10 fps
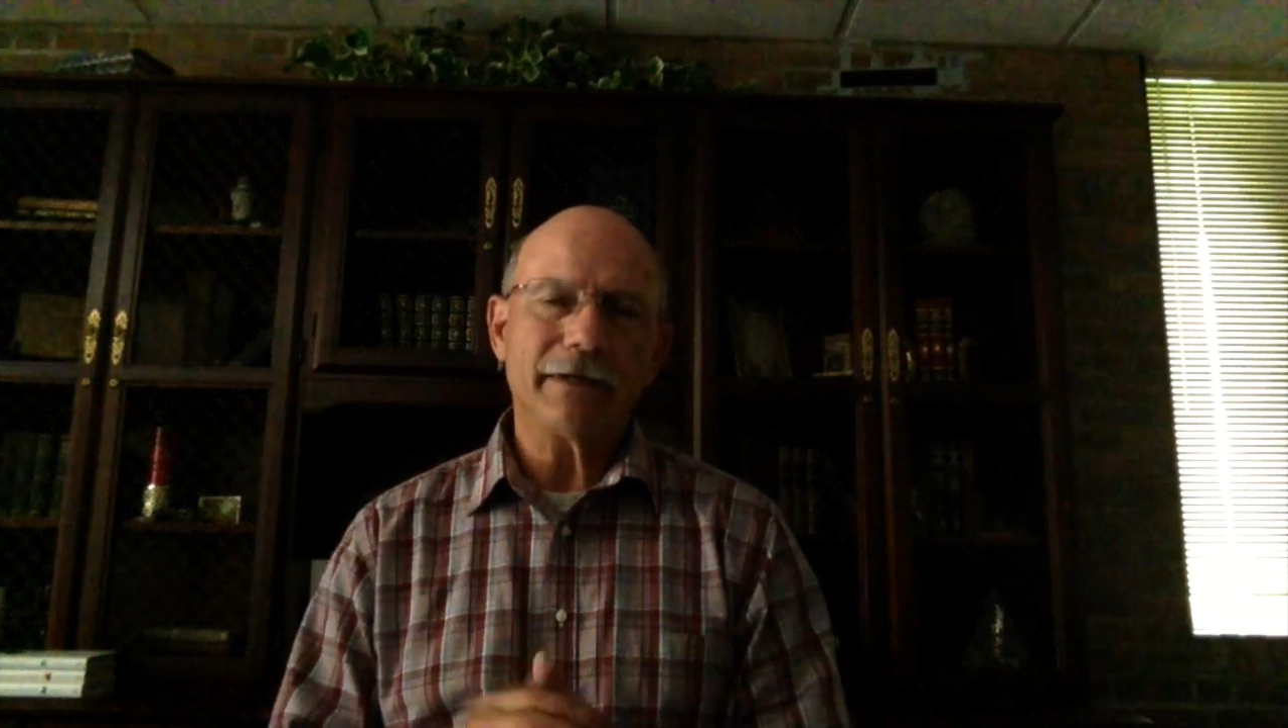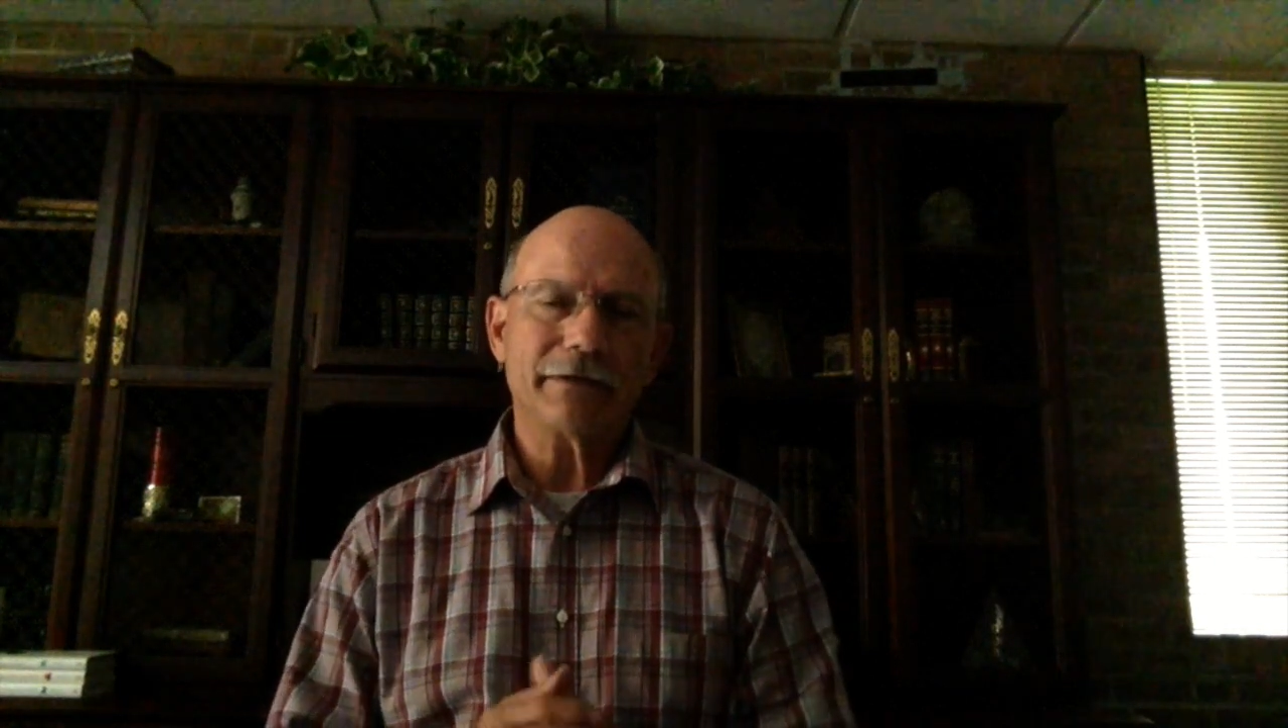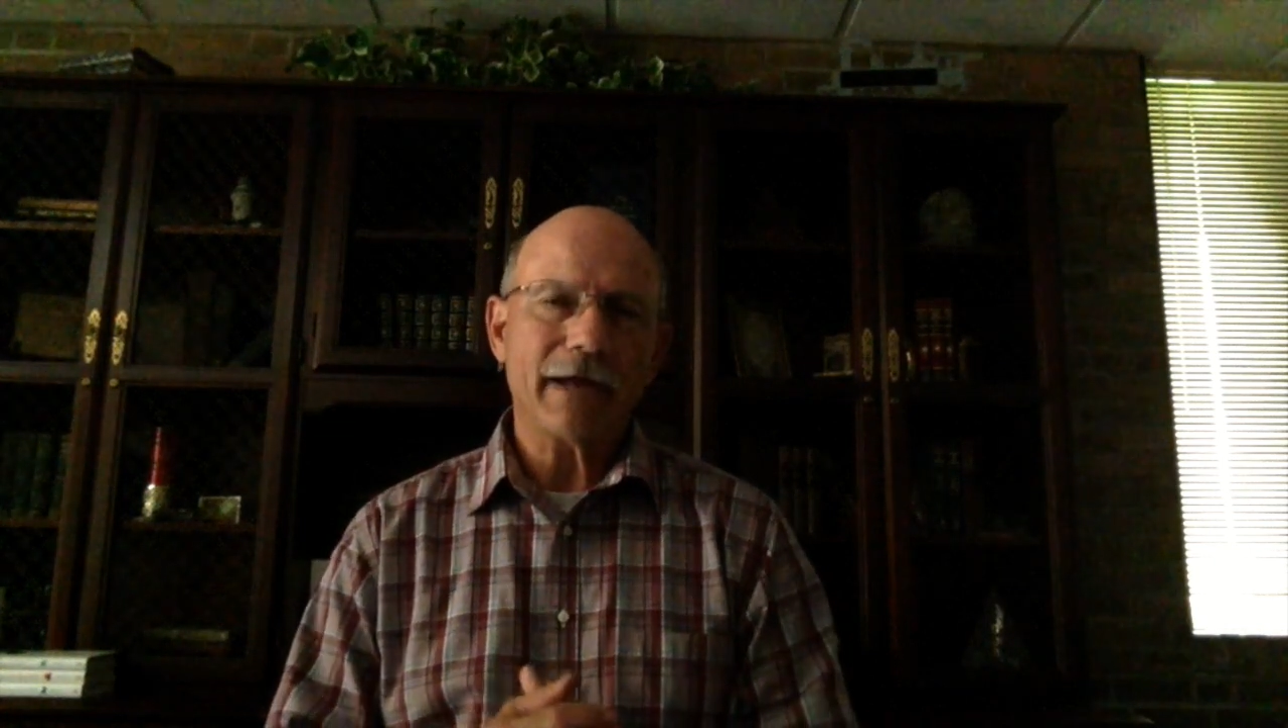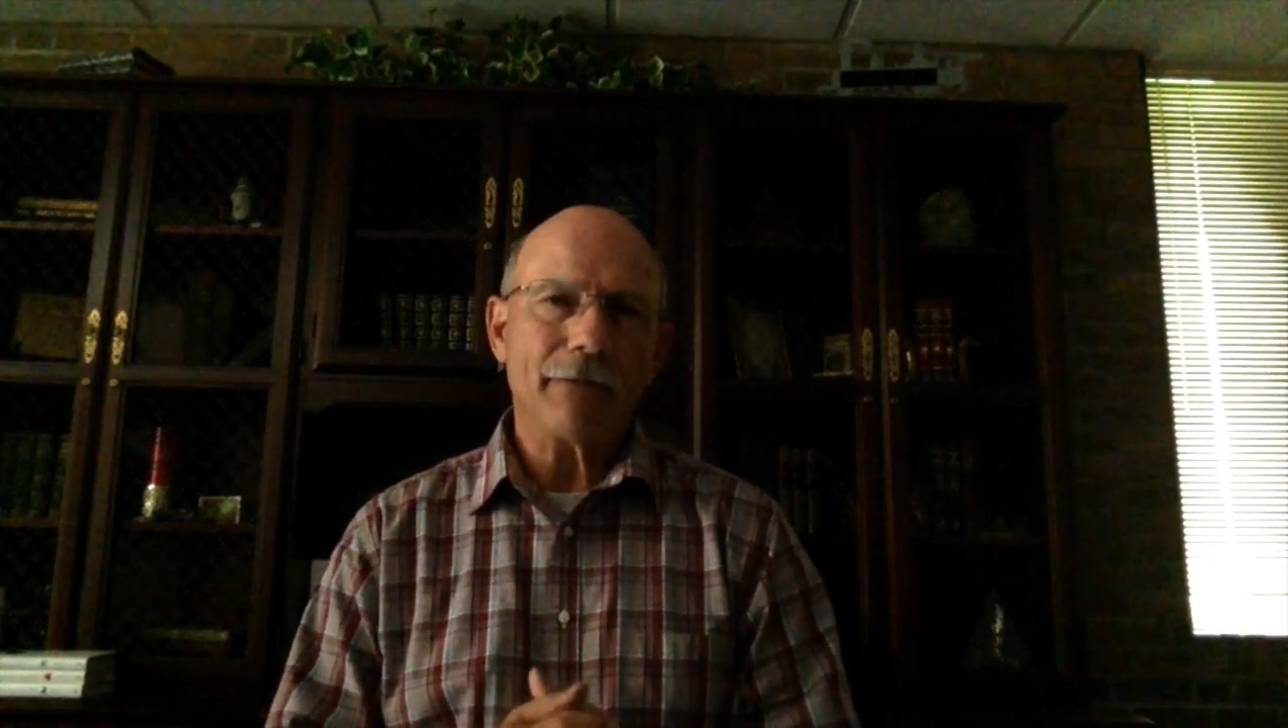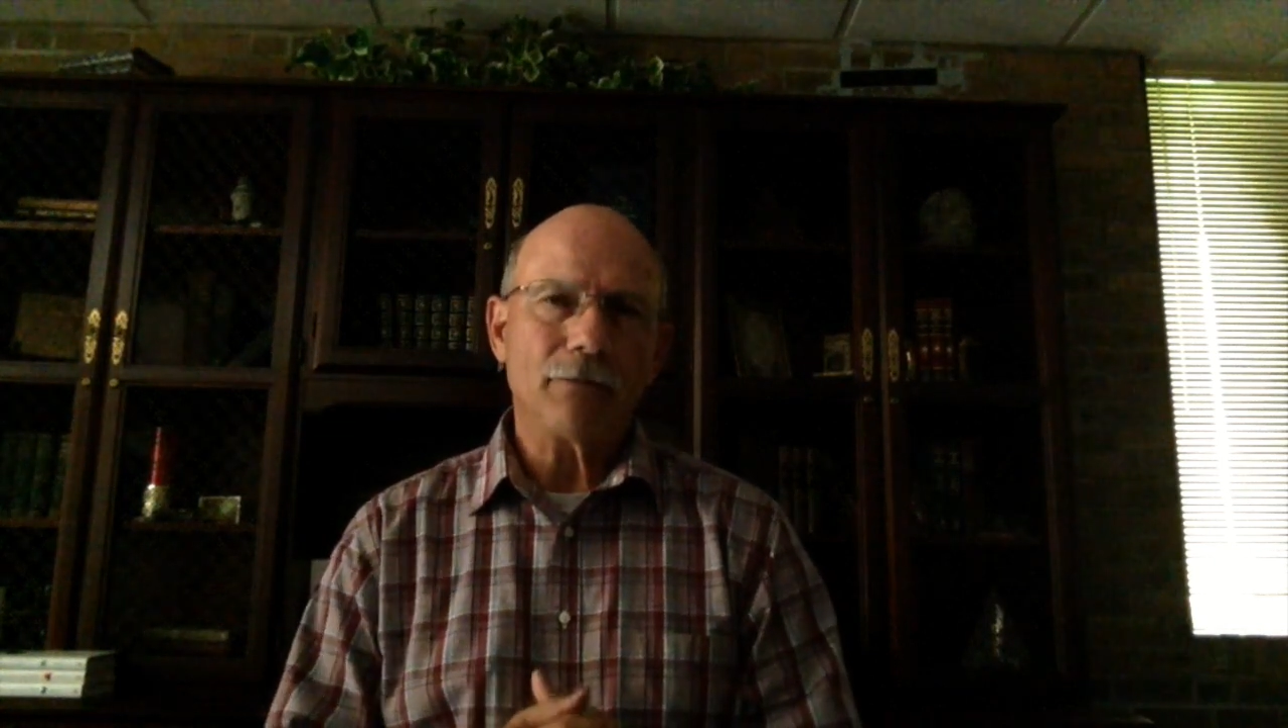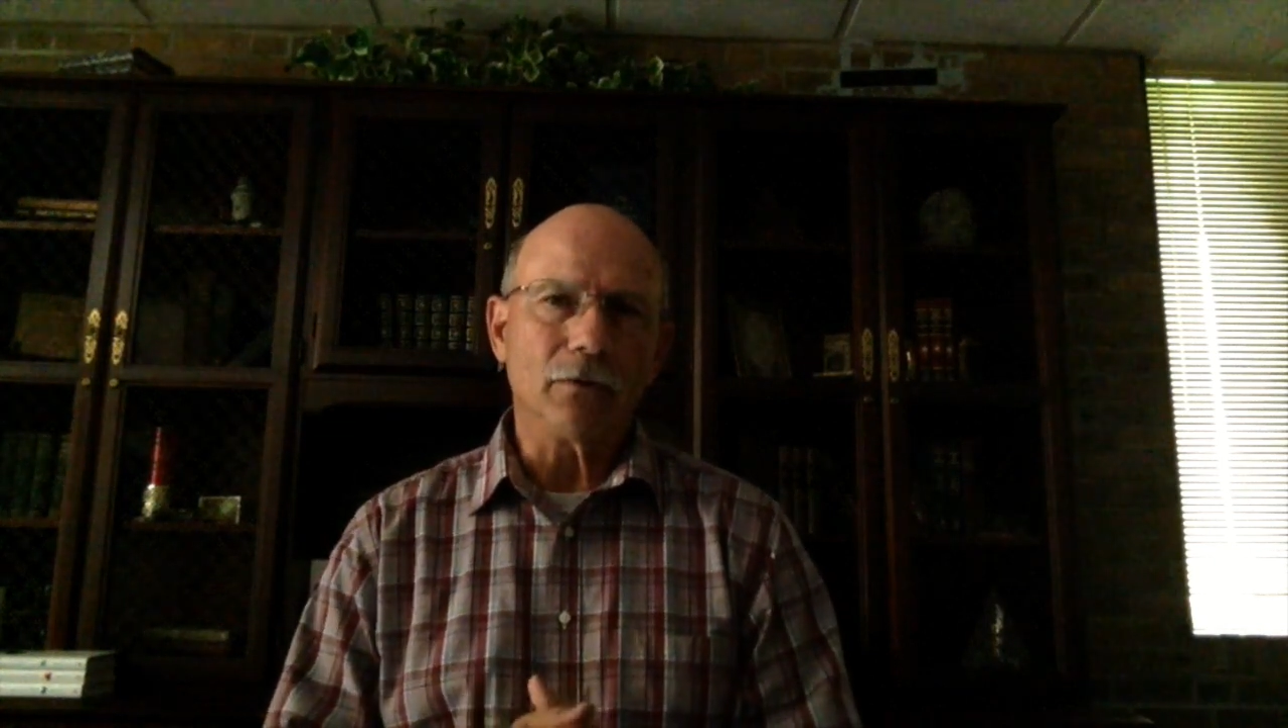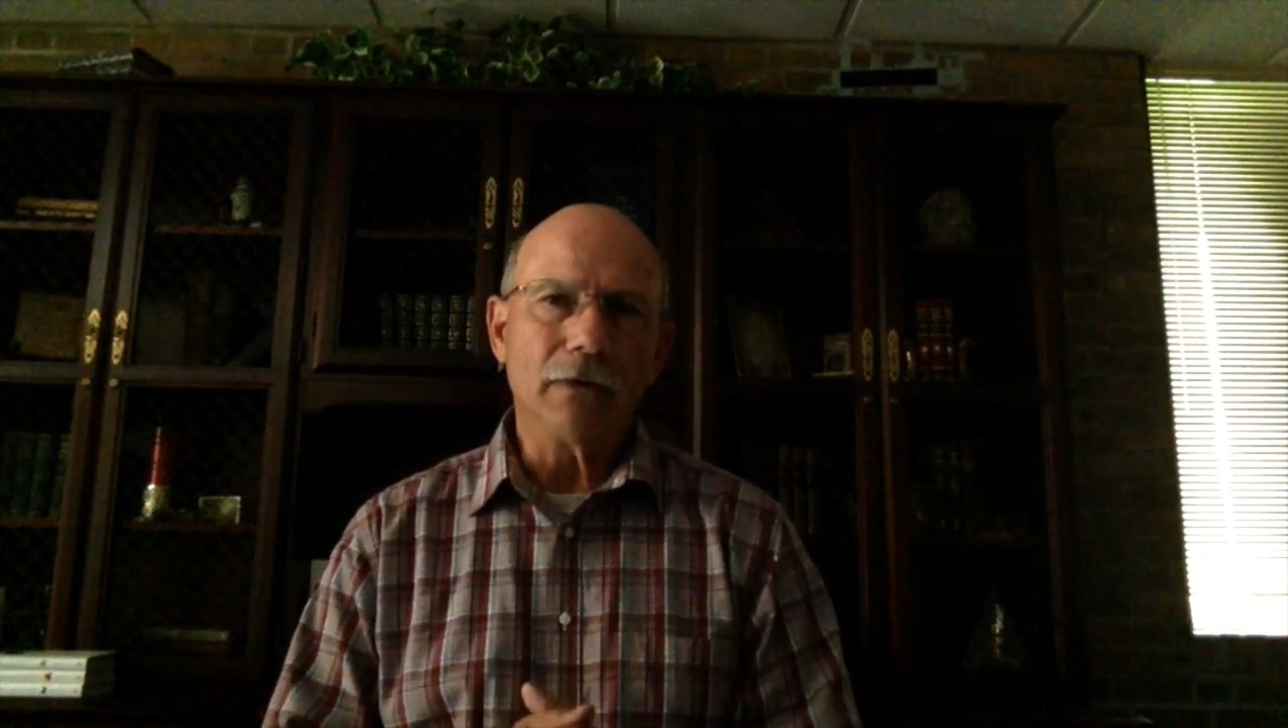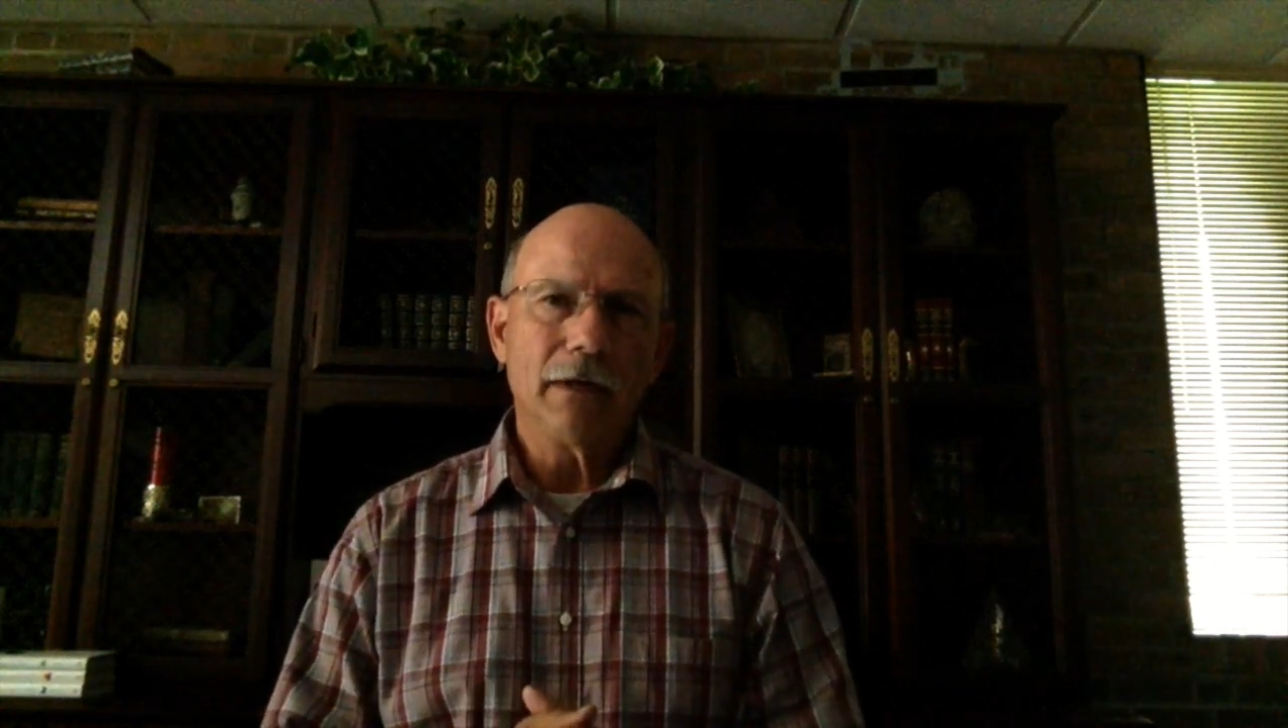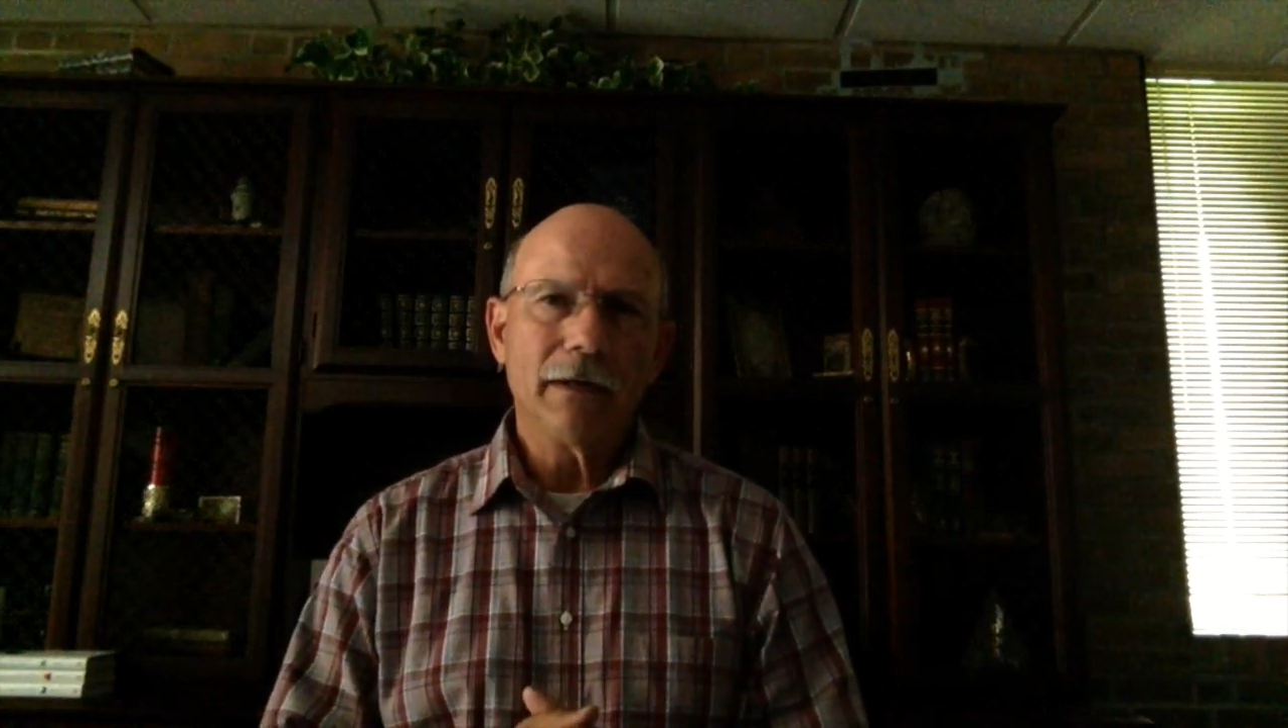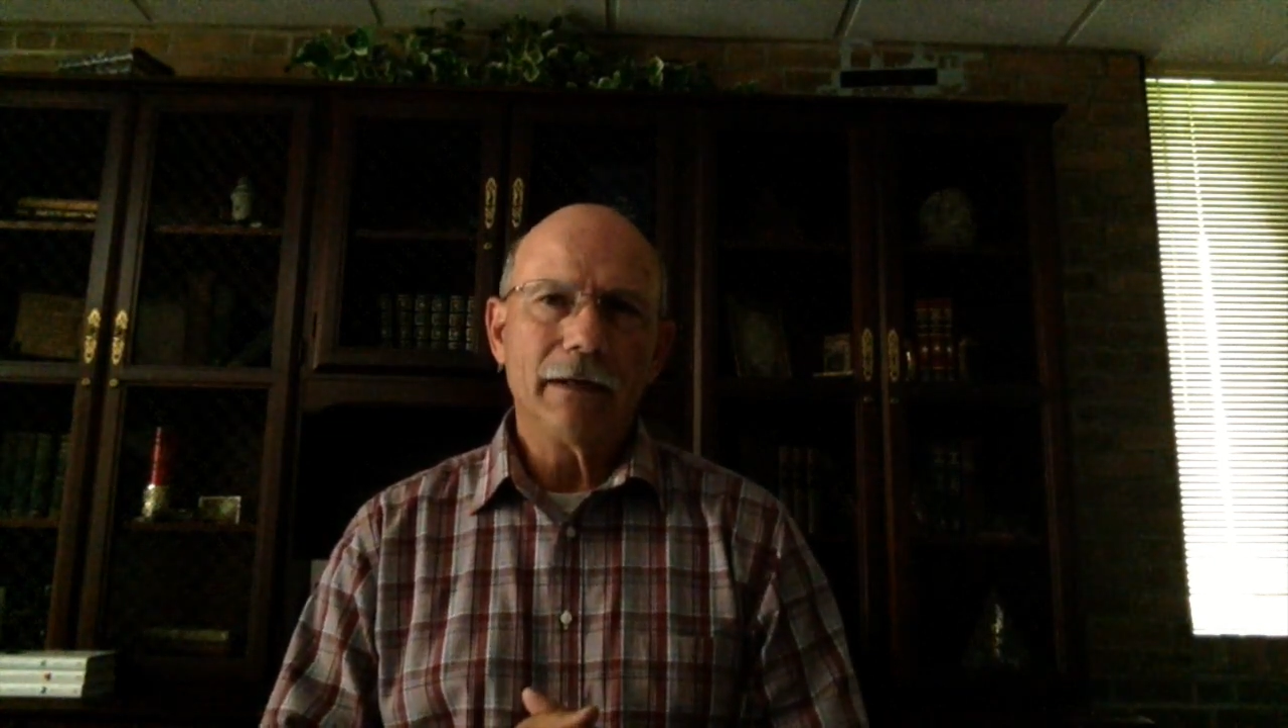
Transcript: example,